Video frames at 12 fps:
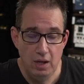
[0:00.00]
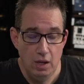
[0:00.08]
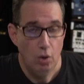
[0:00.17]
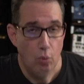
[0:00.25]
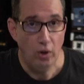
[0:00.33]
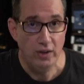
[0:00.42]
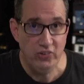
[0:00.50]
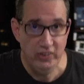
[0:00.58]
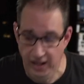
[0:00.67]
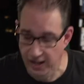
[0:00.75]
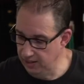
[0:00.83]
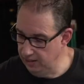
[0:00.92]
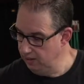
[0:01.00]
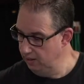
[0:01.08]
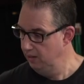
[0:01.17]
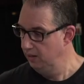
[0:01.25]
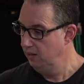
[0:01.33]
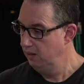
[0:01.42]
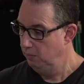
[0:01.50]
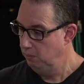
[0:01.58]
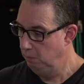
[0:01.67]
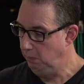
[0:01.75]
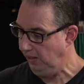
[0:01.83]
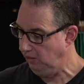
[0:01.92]
Once again,
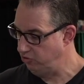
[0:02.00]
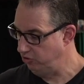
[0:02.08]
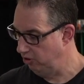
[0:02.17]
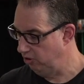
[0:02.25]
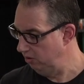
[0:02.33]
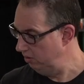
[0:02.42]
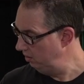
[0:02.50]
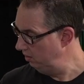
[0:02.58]
make sure